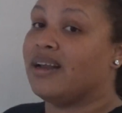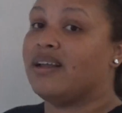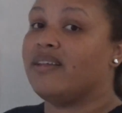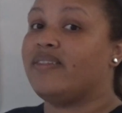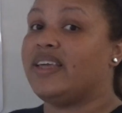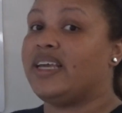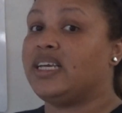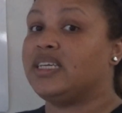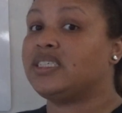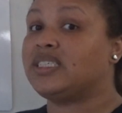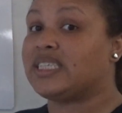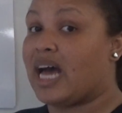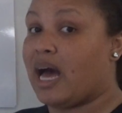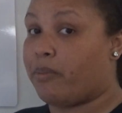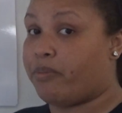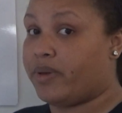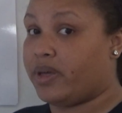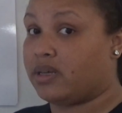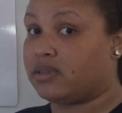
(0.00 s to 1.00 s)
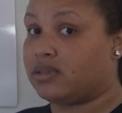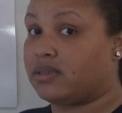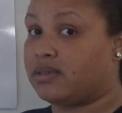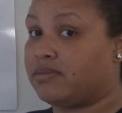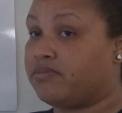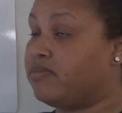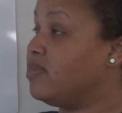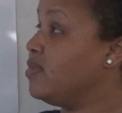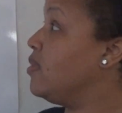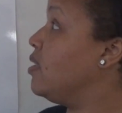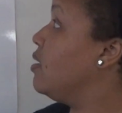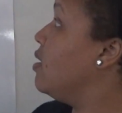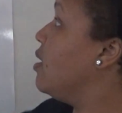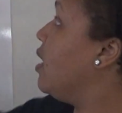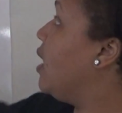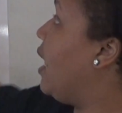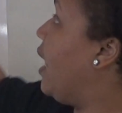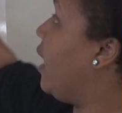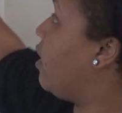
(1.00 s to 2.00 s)
these topics.
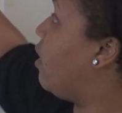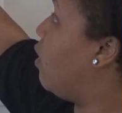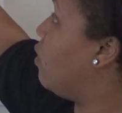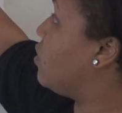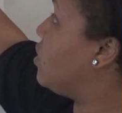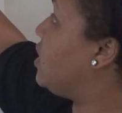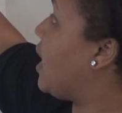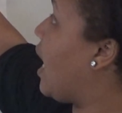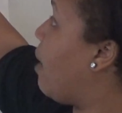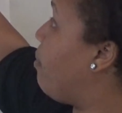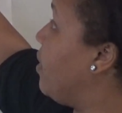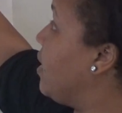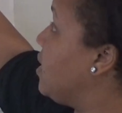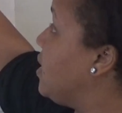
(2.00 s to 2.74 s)
It goes topic